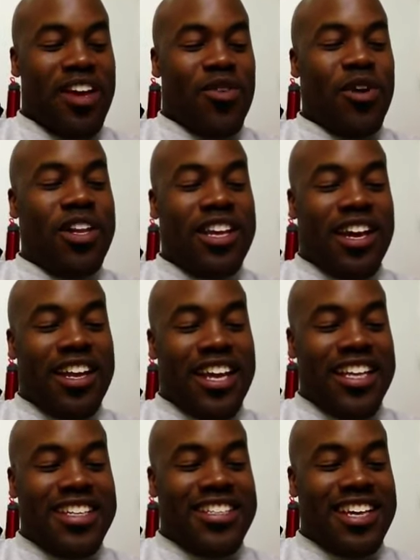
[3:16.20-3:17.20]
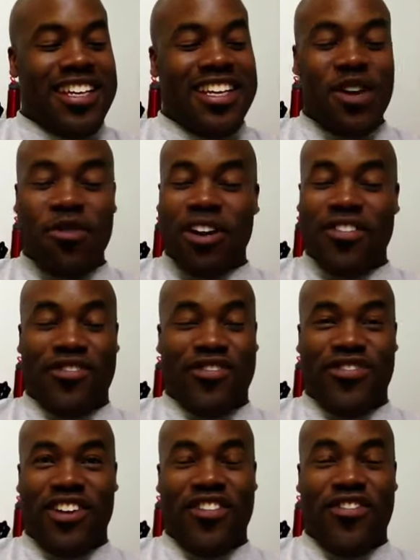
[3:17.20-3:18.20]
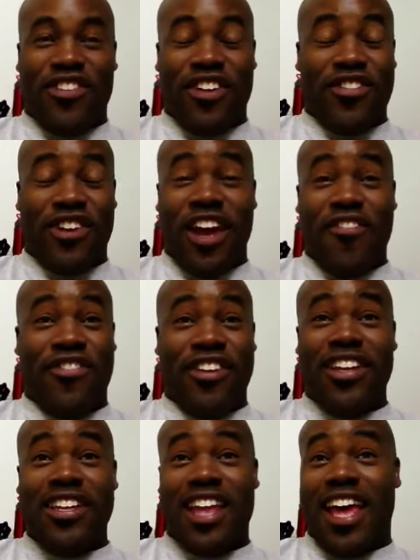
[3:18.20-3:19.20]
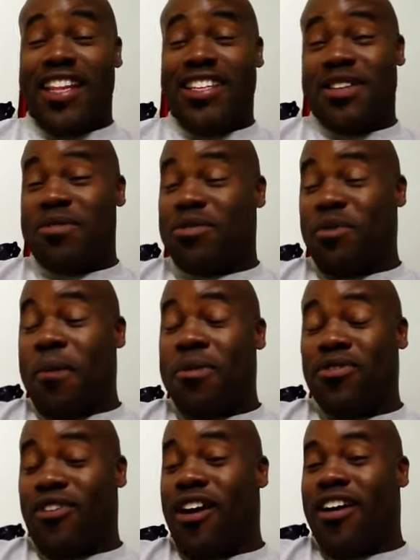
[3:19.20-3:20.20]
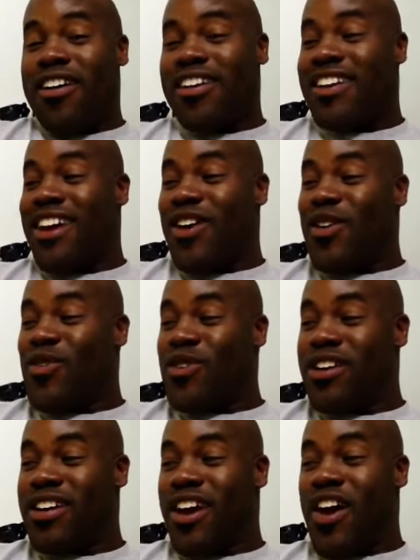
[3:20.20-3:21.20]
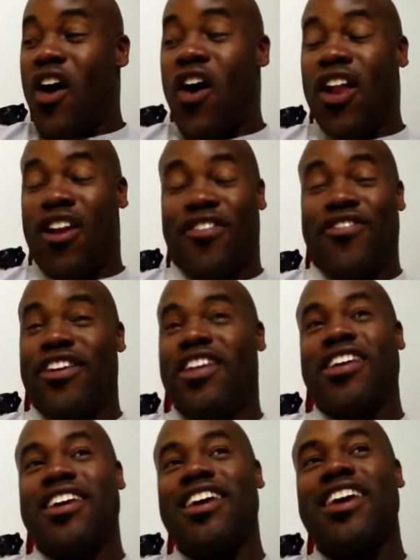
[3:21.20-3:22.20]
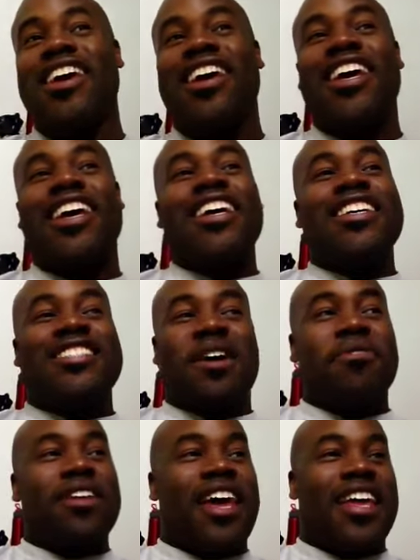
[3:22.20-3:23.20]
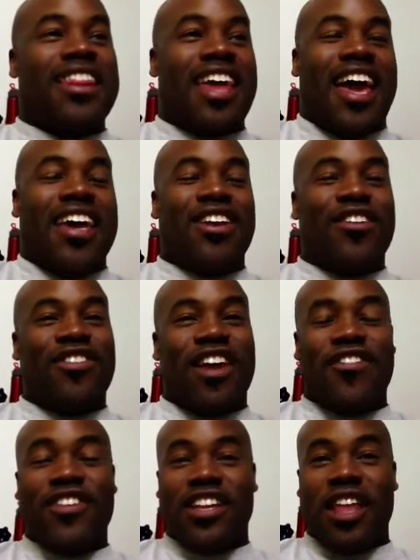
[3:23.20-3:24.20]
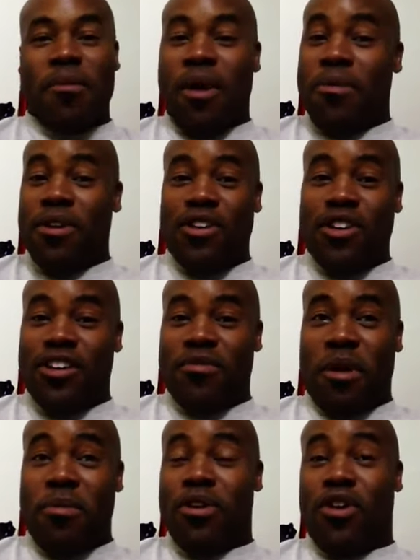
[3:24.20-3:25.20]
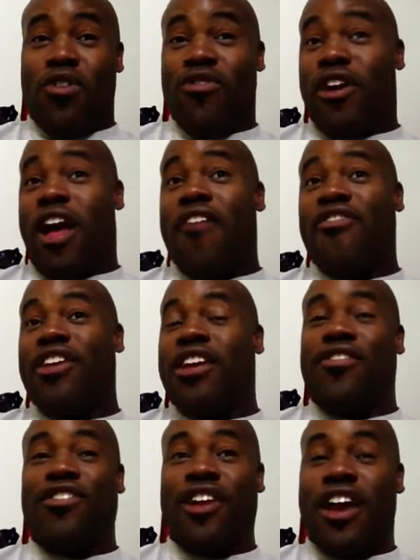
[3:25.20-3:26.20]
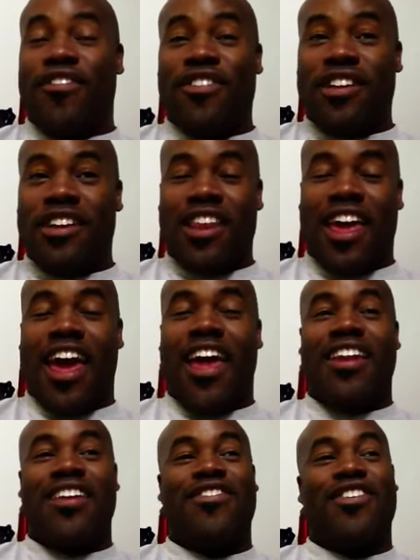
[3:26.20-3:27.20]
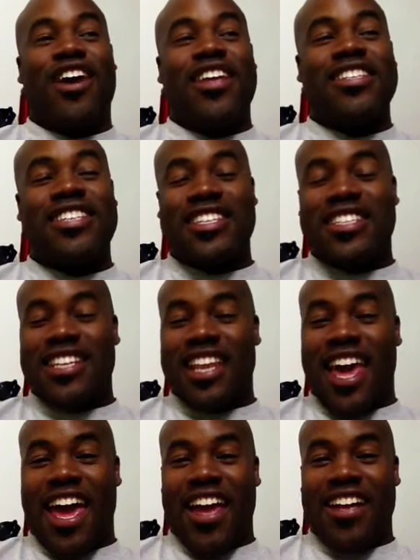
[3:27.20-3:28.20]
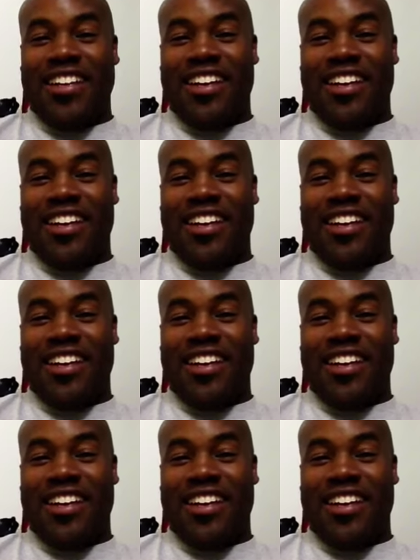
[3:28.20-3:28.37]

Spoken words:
One young lady said, "You know what? If you're not feeling that, then something's probably wrong. We all are feeling something like that. If you're not feeling that, maybe you're overconfident. If you're not feeling that, if you're not sensing that."